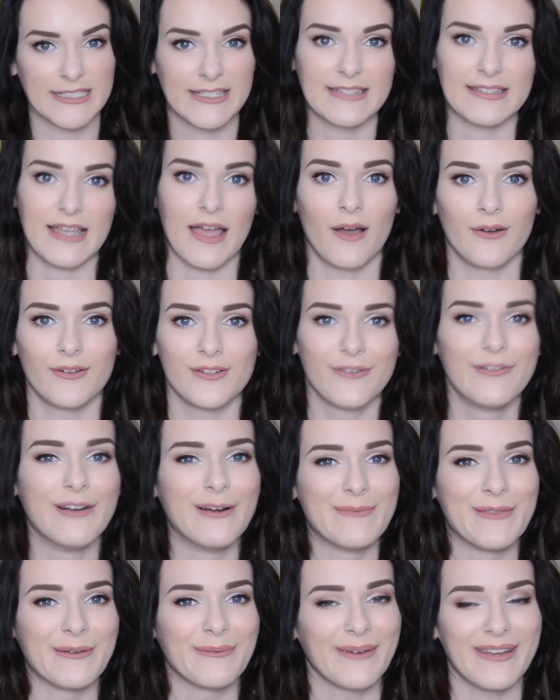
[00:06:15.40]
sound
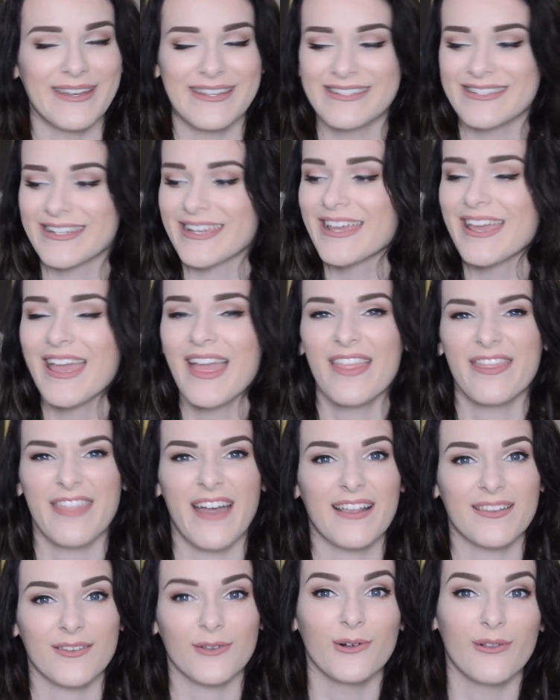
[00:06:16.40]
from the wind.
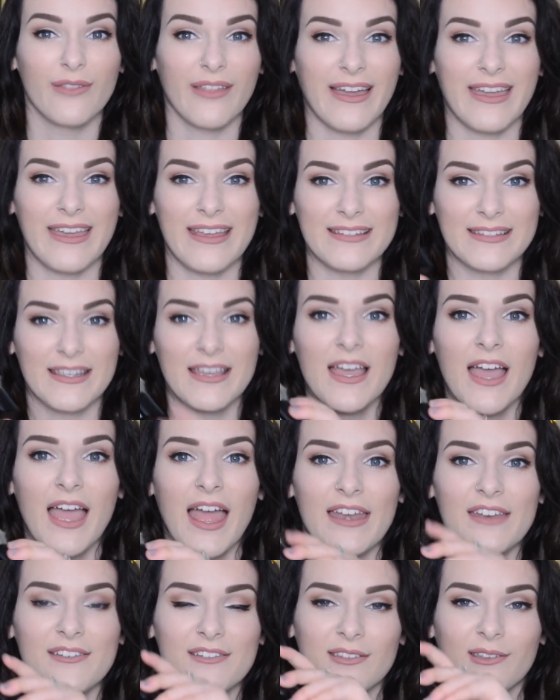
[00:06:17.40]
That's all that is,
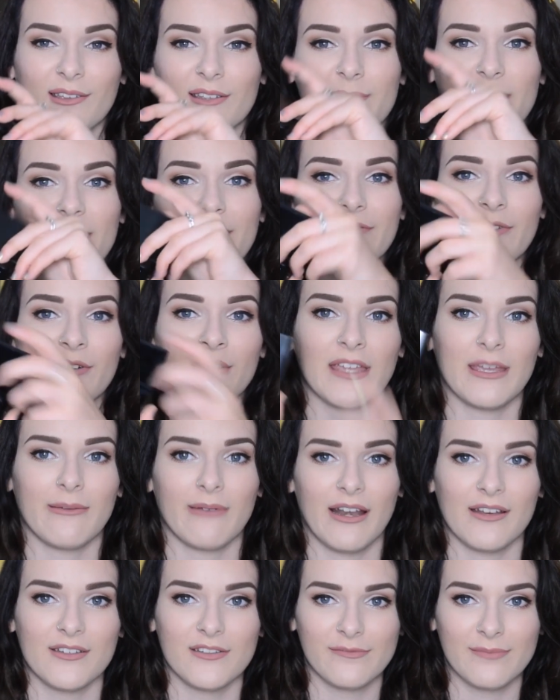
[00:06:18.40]
and it just looks a bit funky
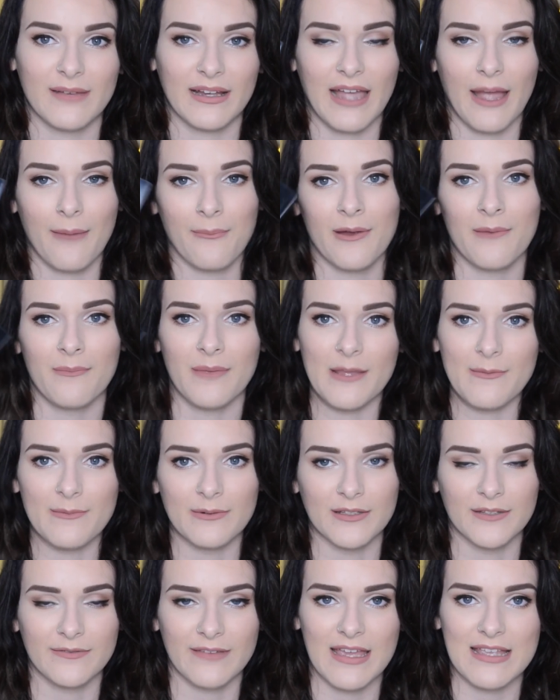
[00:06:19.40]
when I shove my camera in
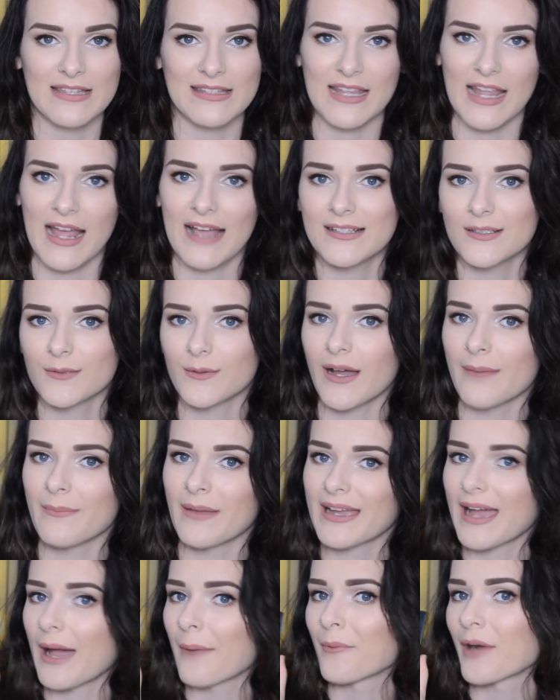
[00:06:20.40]
people's face. They ask why my
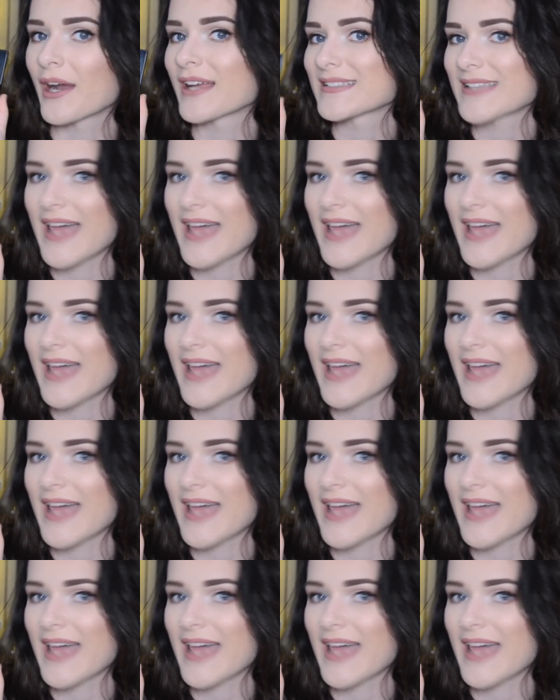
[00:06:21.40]
camera has